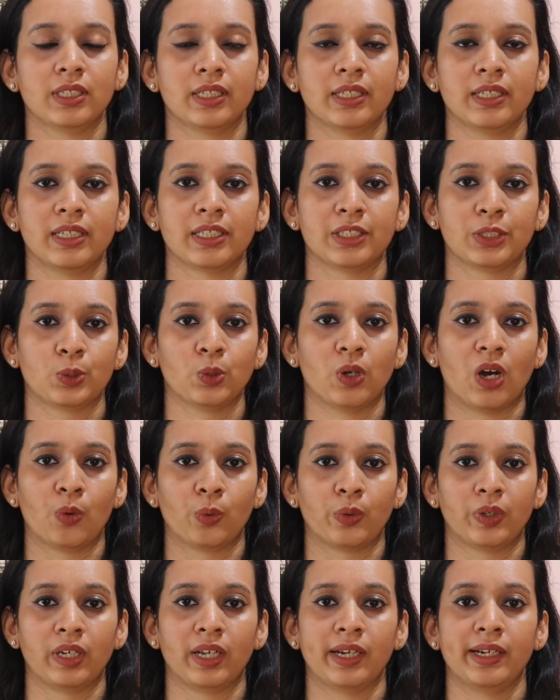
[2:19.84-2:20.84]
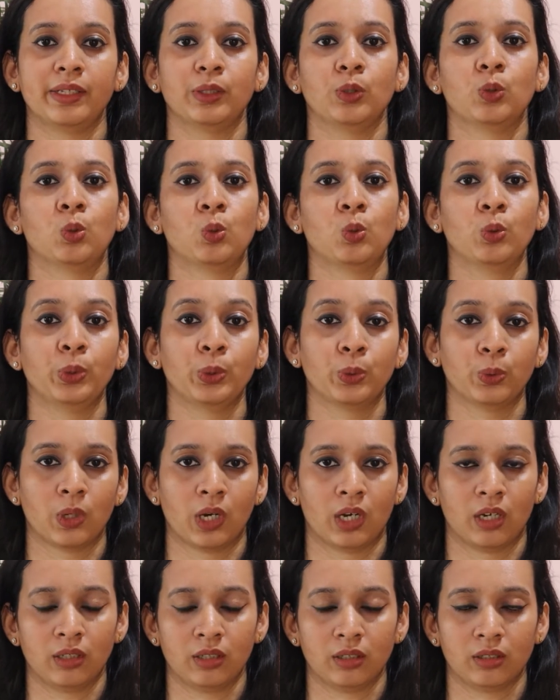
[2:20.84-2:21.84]
thing is to outline who you
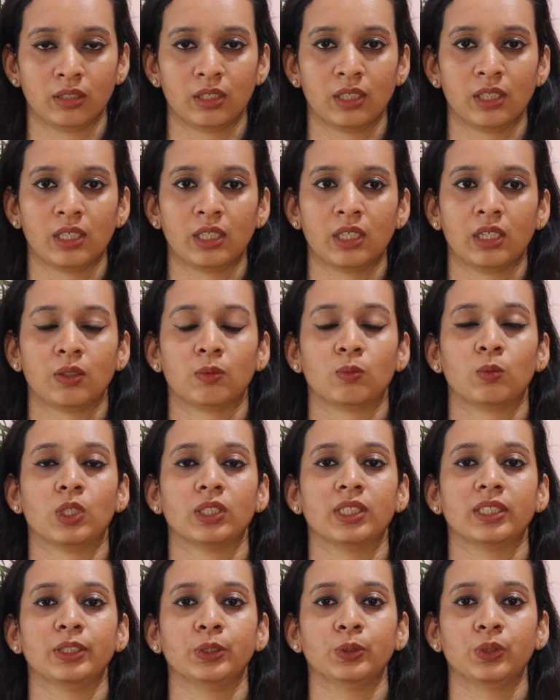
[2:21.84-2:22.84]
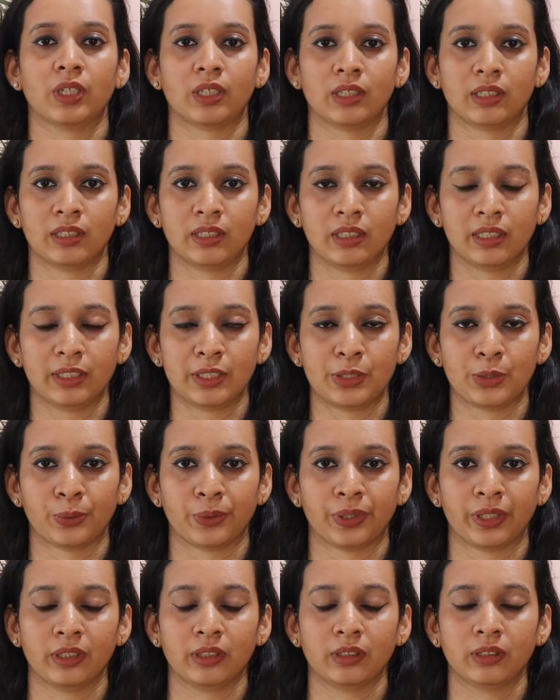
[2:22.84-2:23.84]
are, what are you currently
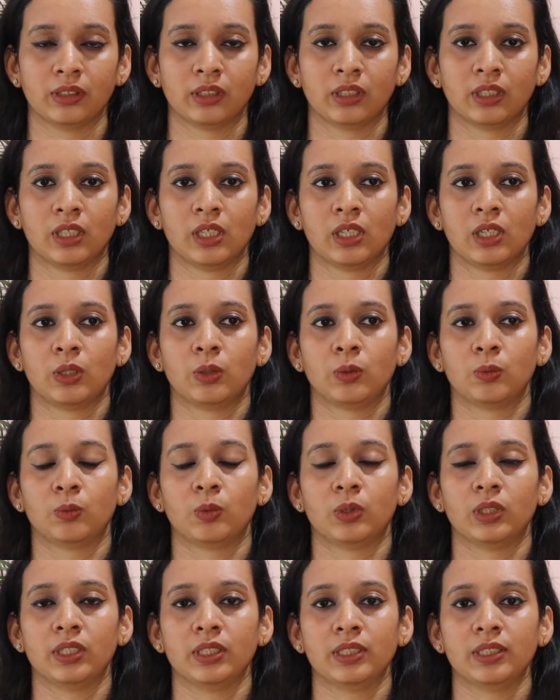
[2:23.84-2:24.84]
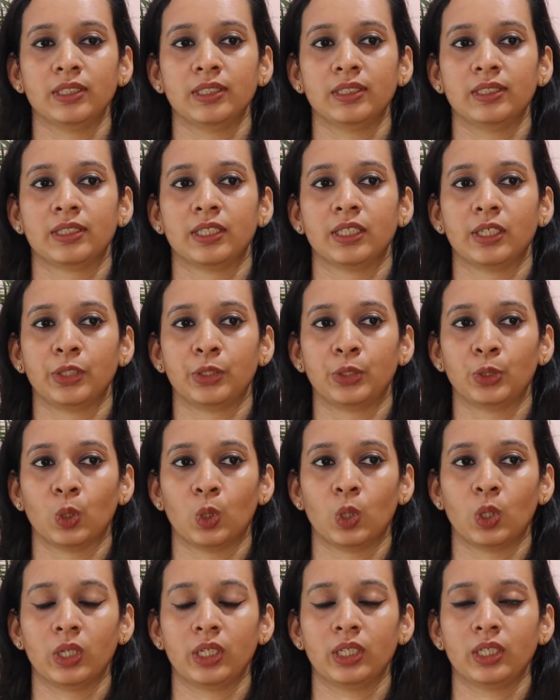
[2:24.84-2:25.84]
doing, what is
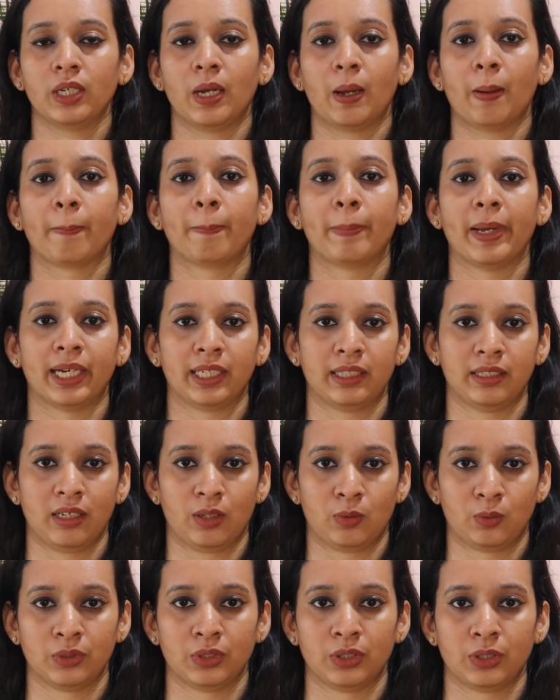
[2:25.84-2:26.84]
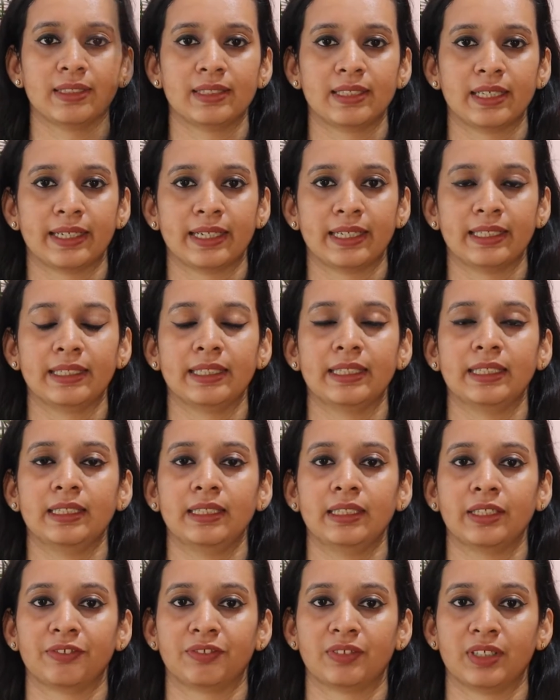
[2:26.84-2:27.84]
your background. Then
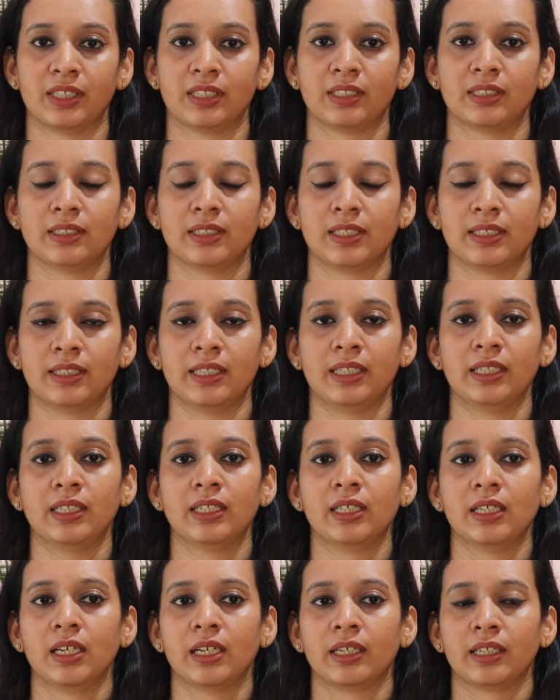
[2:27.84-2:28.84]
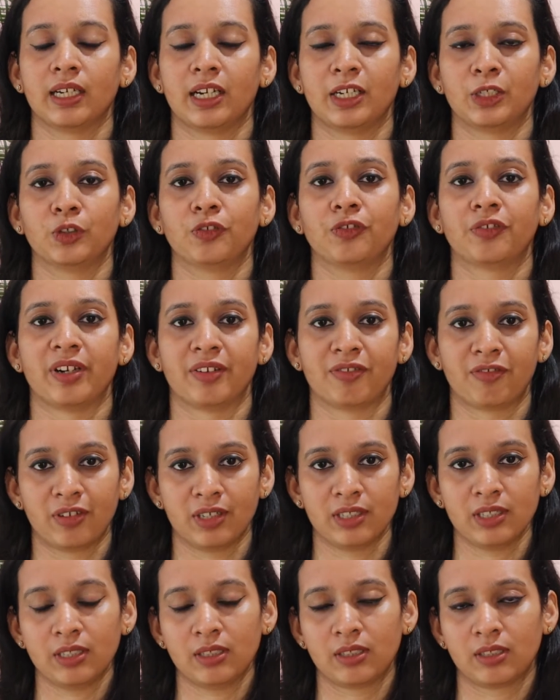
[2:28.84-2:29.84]
secondly, if there is any kind of
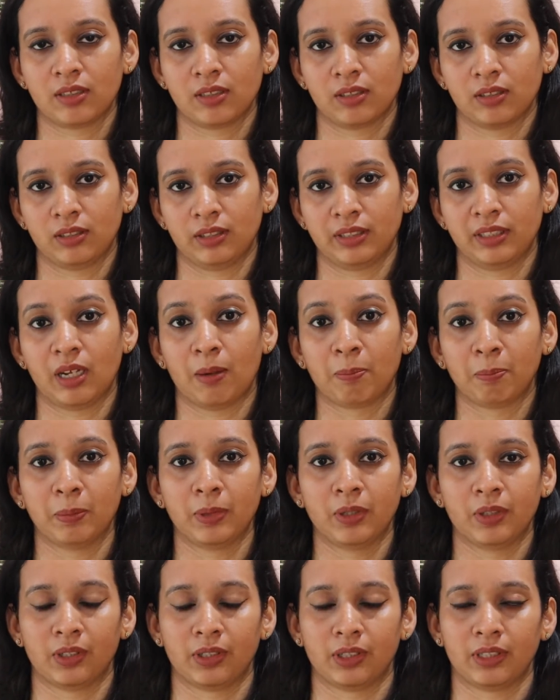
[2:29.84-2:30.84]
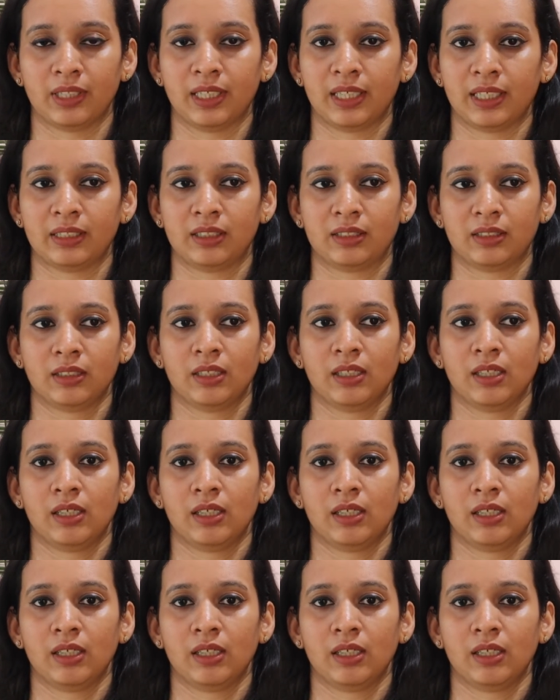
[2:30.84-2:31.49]
reference number that